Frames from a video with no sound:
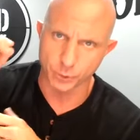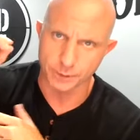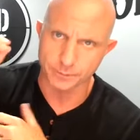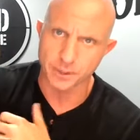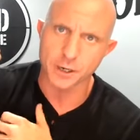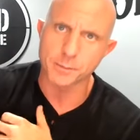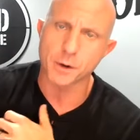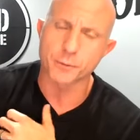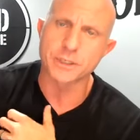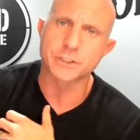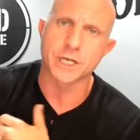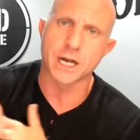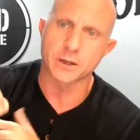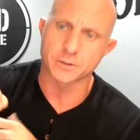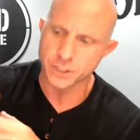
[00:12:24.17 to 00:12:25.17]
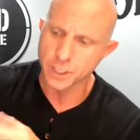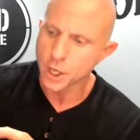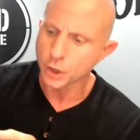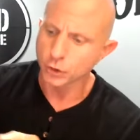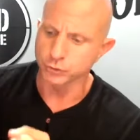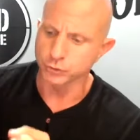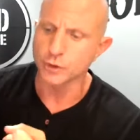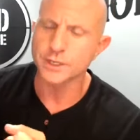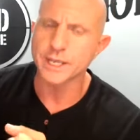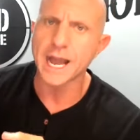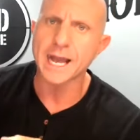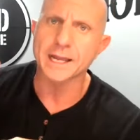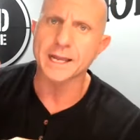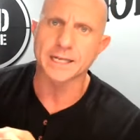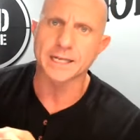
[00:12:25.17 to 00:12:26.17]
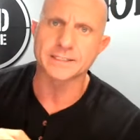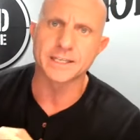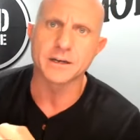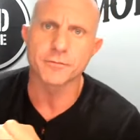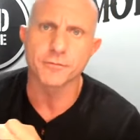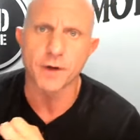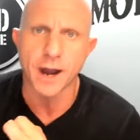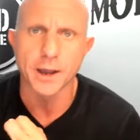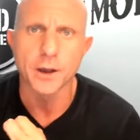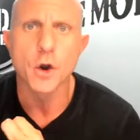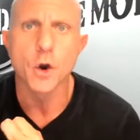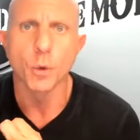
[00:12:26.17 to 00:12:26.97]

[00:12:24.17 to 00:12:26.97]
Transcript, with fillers: When I'm talking about reach outs, look at and identify